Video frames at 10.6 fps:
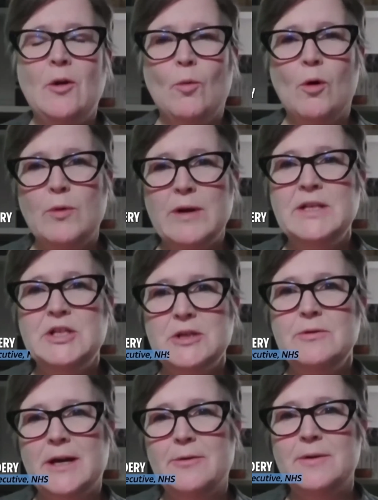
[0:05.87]
what we
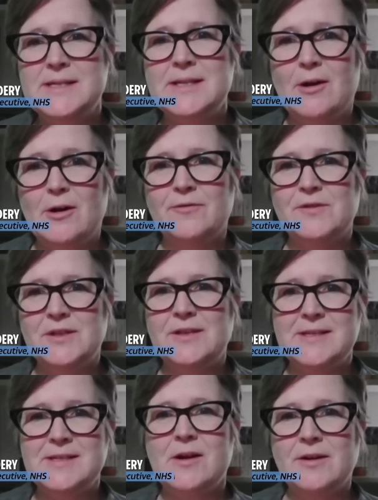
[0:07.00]
do know is after
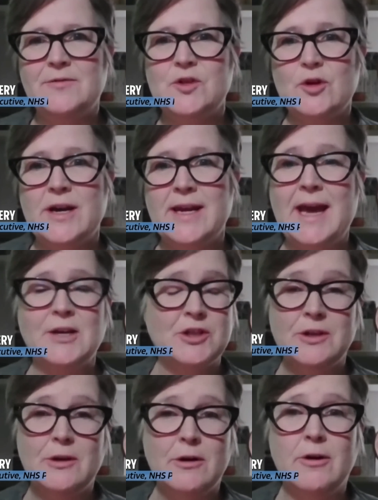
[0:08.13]
this kind of strike
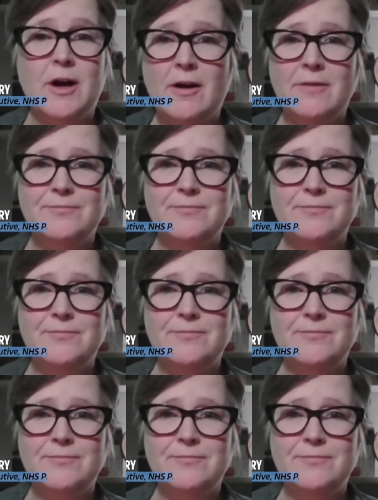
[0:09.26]
action or